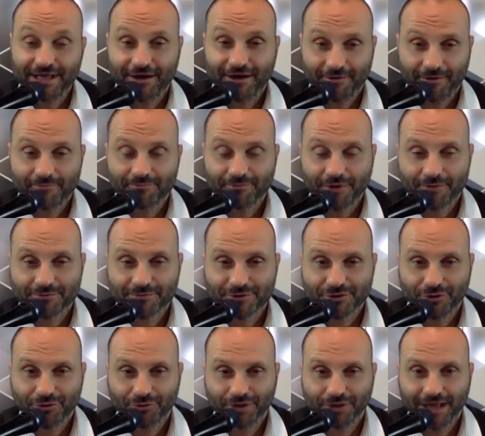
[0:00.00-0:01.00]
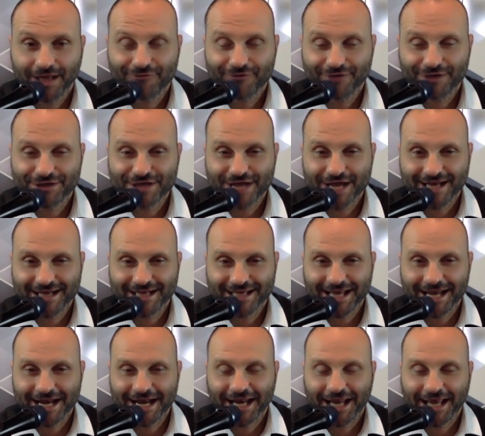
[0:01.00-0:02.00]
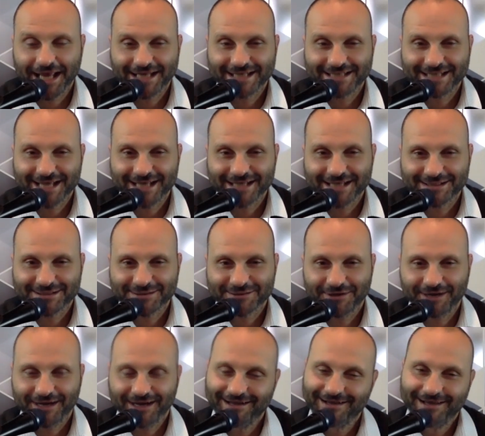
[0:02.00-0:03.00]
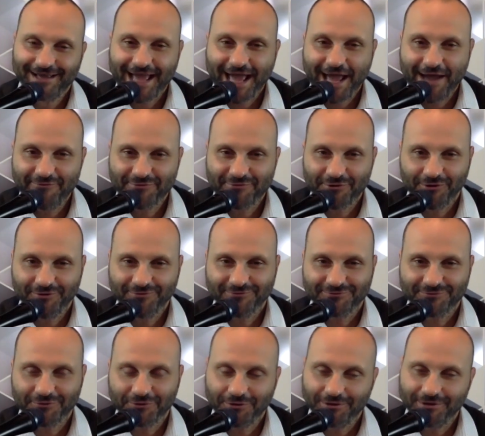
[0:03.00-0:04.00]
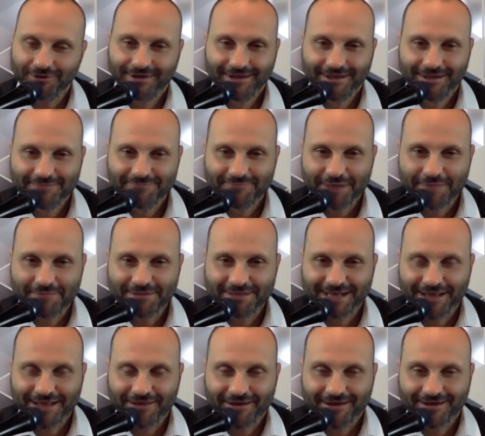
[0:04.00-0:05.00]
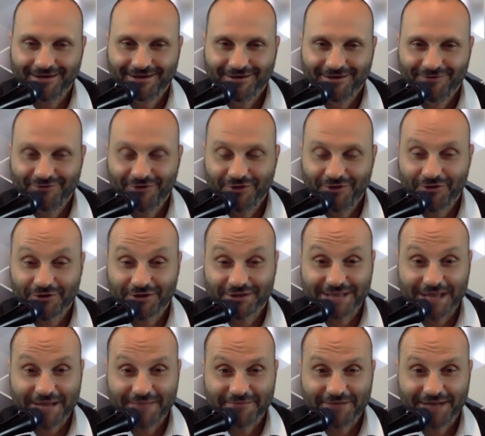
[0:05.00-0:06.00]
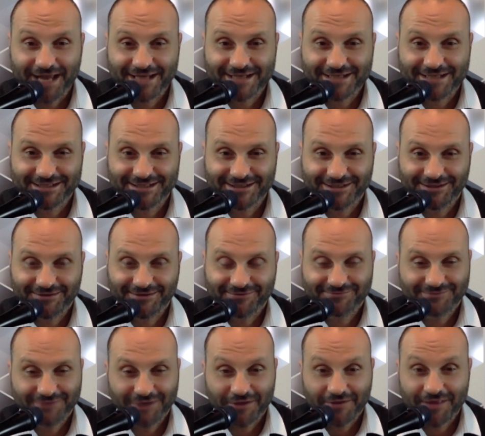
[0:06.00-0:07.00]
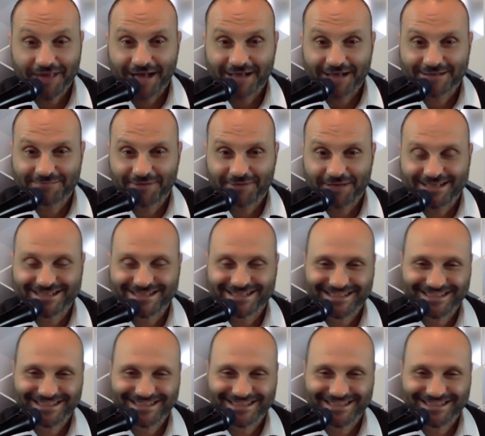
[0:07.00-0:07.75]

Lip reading: And I'm sure we'll reach out again at a later date to have you on for maybe another further examination of the ACT space.